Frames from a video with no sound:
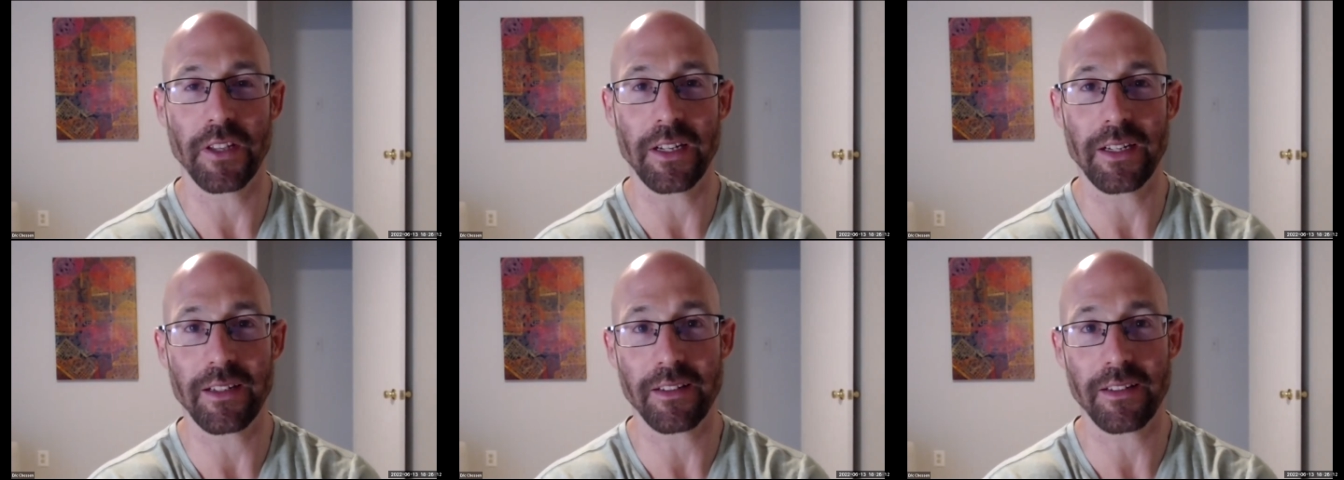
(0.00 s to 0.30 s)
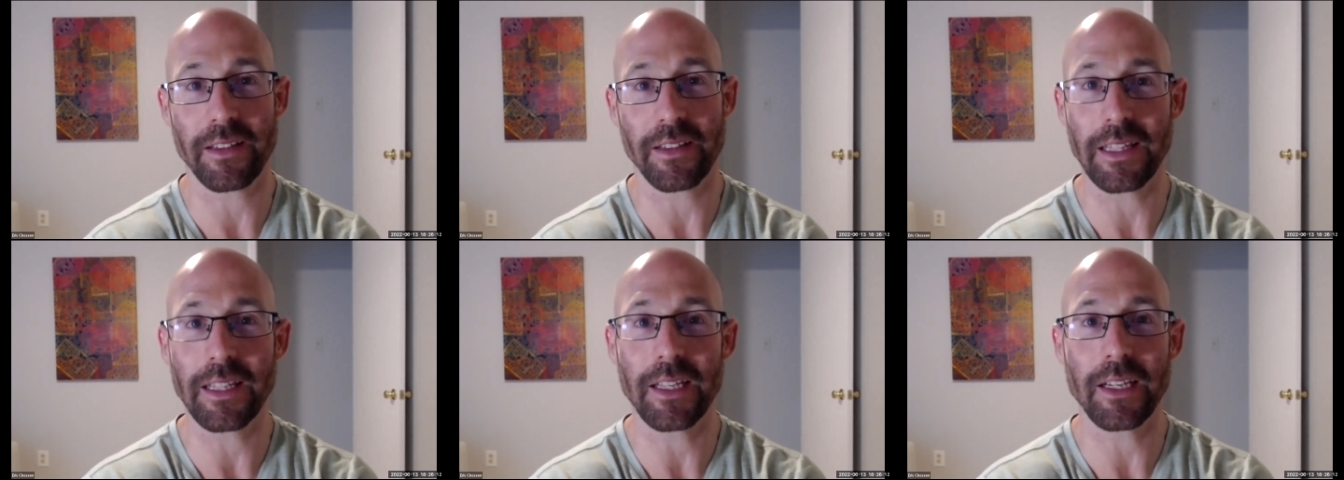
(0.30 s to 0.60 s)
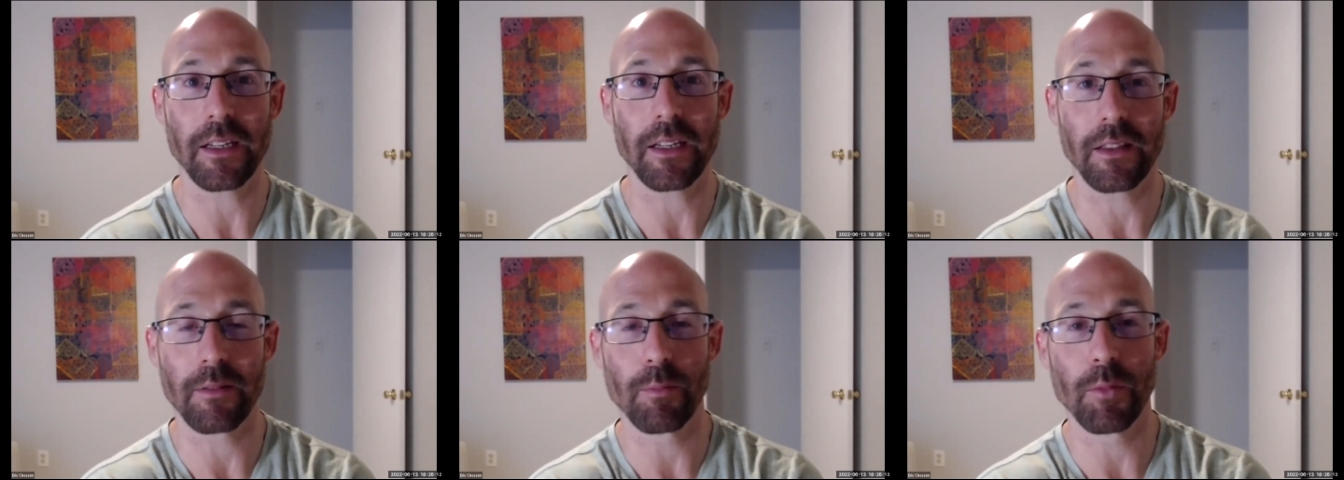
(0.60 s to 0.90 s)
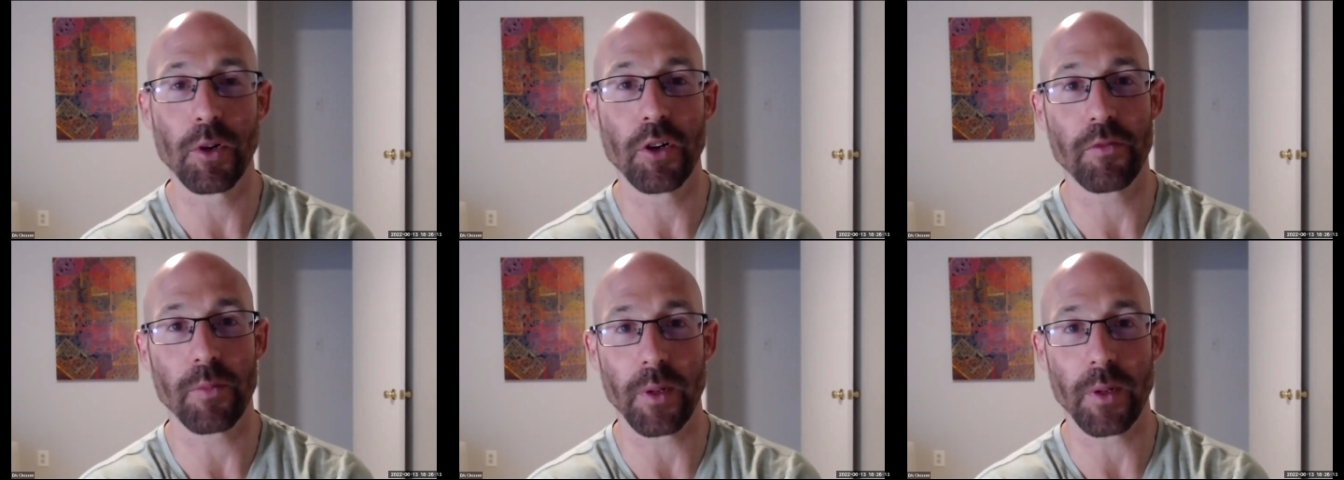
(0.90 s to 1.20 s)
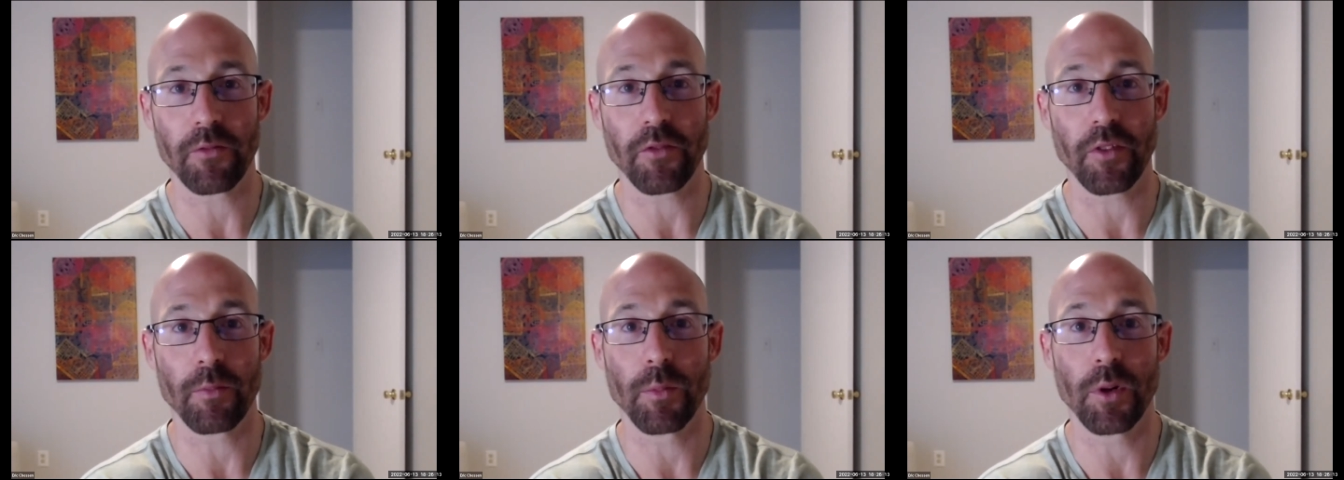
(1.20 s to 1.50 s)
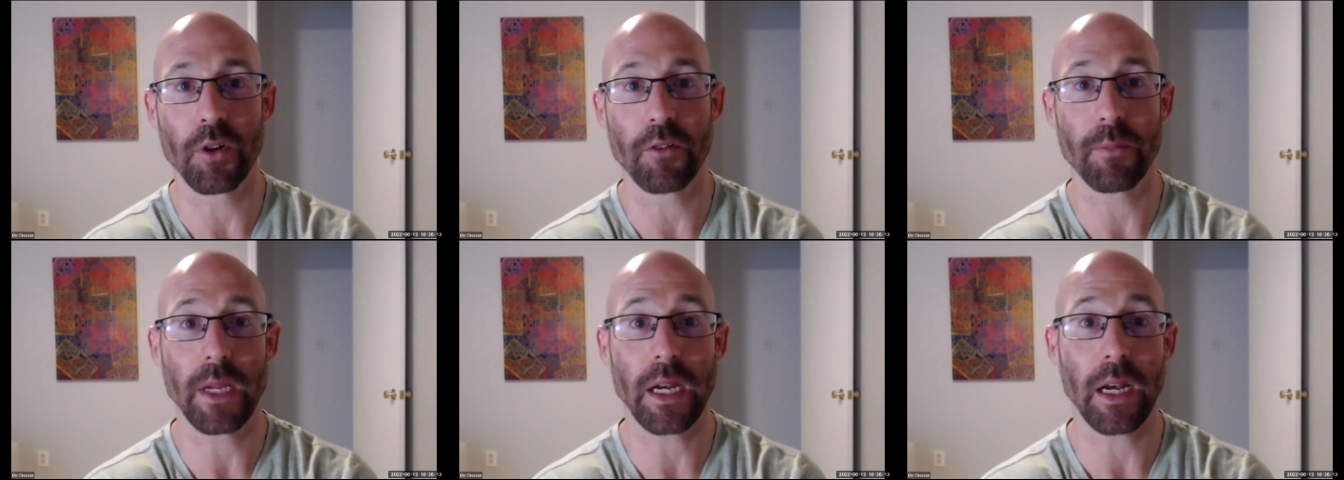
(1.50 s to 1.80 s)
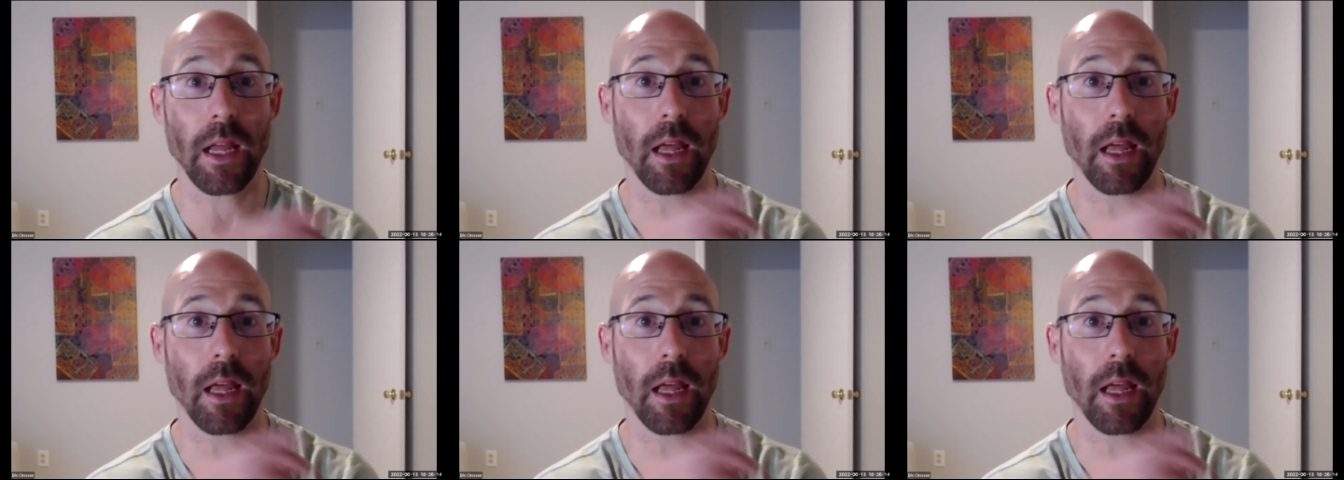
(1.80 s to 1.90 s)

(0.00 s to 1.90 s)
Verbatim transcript: Fitness, leading the movement for movement.